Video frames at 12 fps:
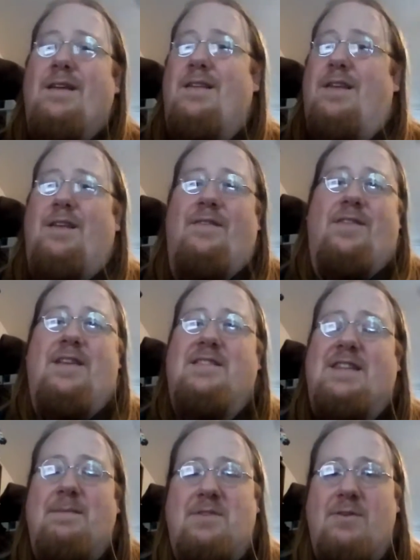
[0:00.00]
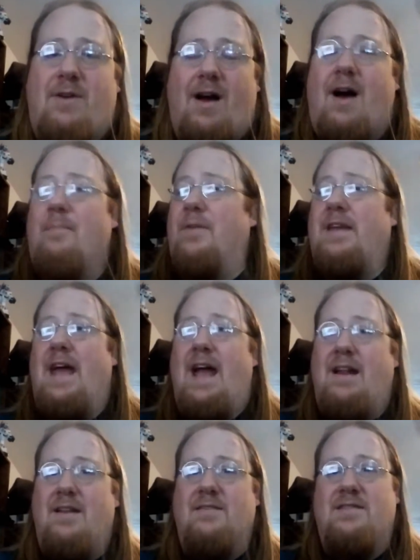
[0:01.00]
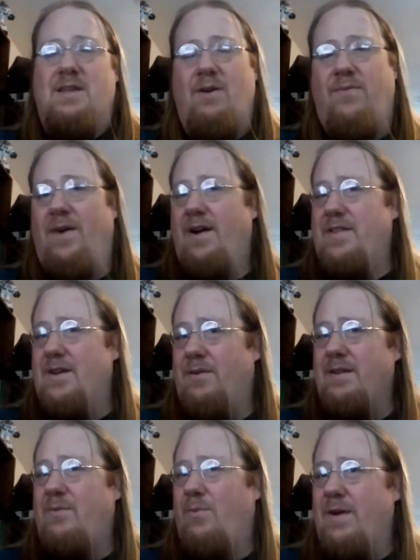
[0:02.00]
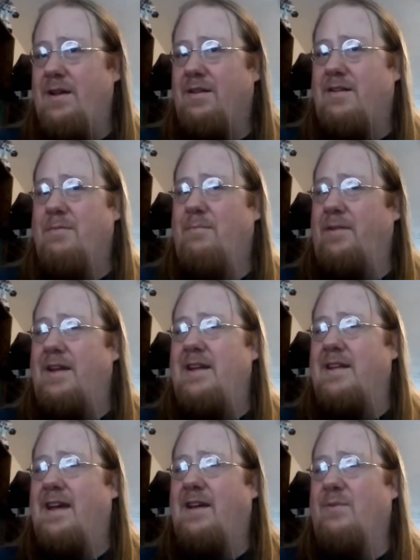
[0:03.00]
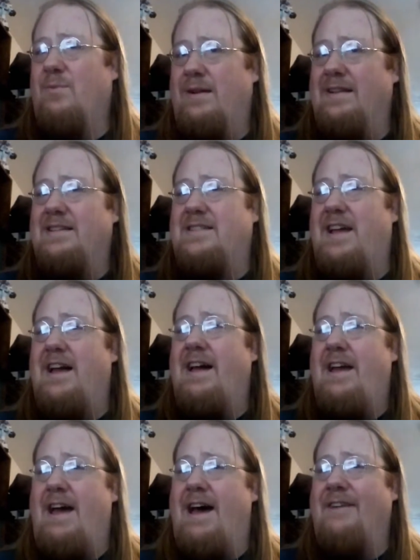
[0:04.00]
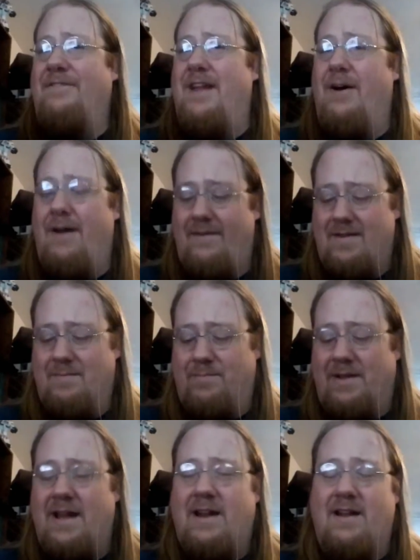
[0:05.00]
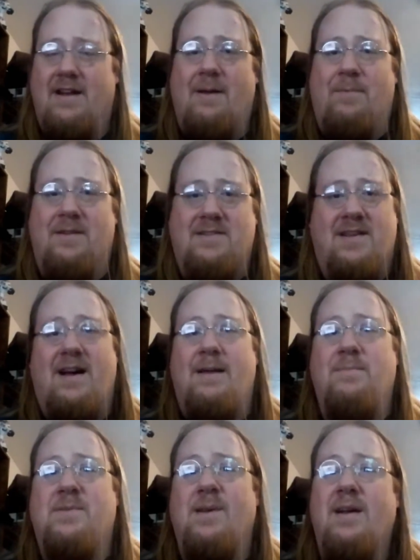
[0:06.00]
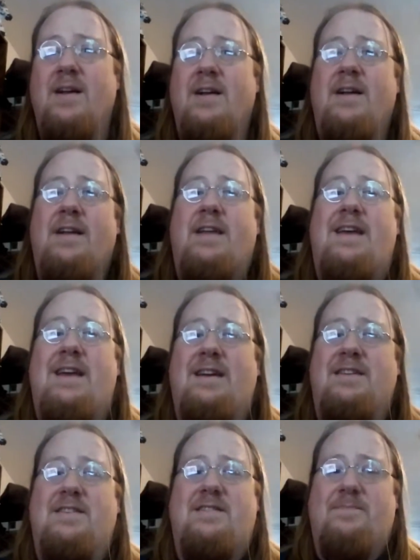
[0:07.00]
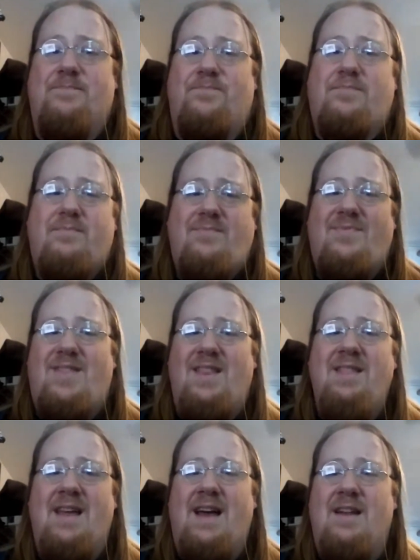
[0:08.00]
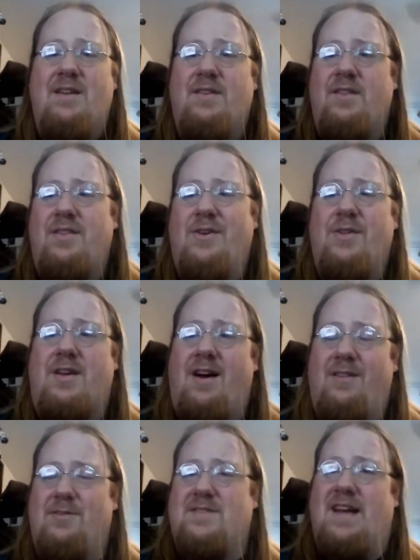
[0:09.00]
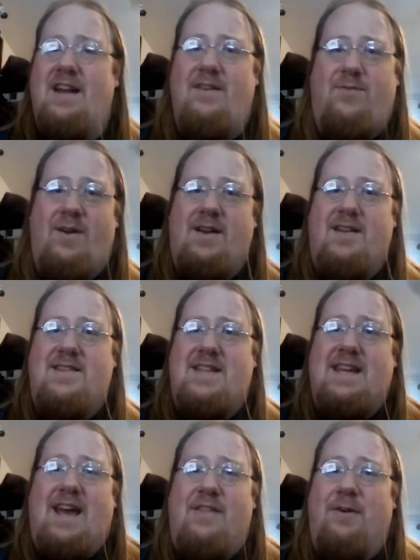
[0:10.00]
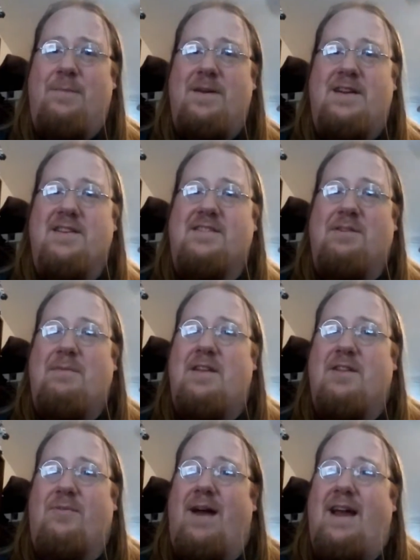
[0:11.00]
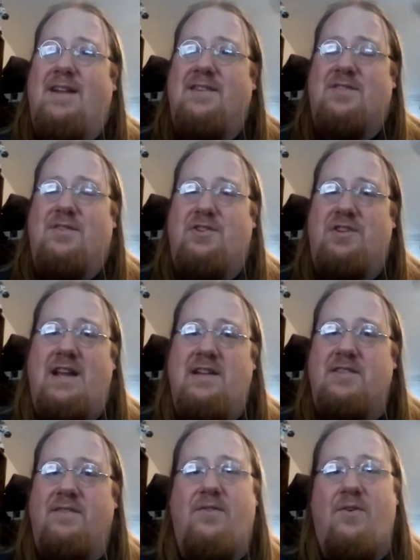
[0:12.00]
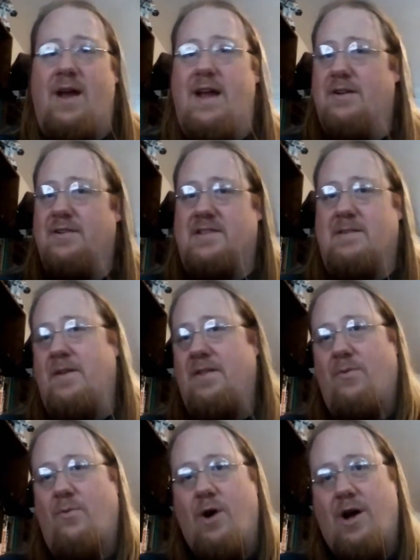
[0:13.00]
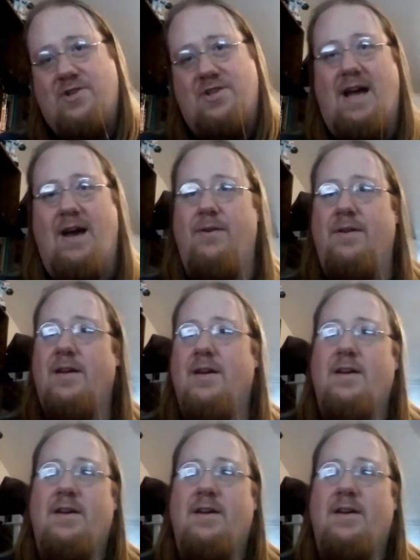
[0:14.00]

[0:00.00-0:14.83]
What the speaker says: everything seemed too complicated. And so far, the only real complaint I can really say I have now, having played it a couple of times, is that though the colors kind of run together because so many of the dragons are shades of gray or some other washed out